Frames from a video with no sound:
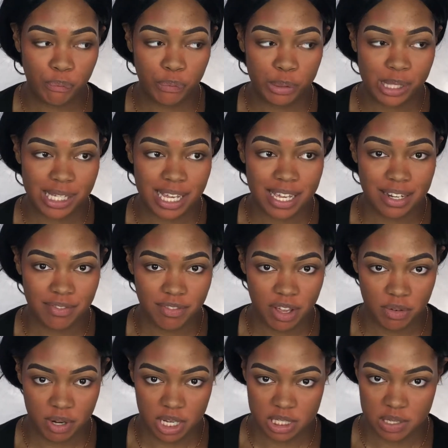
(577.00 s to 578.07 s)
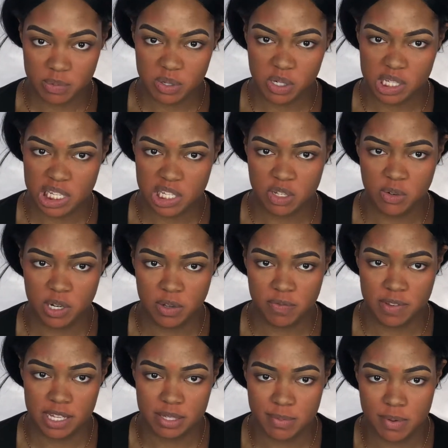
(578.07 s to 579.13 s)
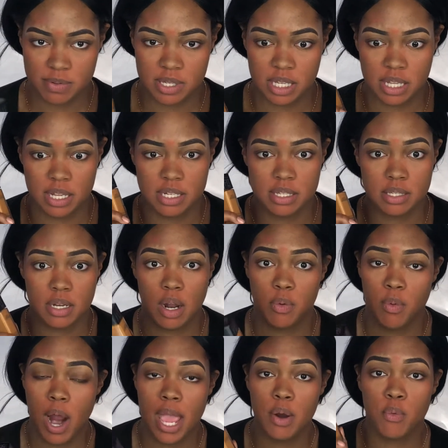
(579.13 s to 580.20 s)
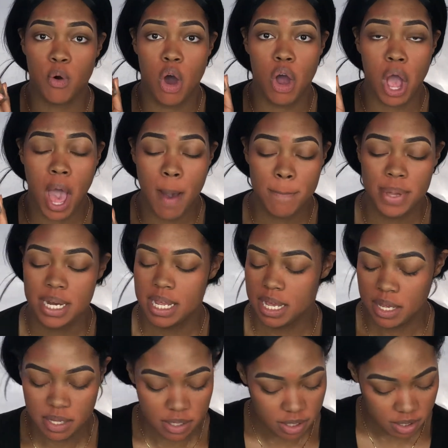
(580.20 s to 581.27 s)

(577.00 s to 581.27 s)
Skin foundation. I was gonna say Studio Fix, but I was like, that is not right. Wrong company.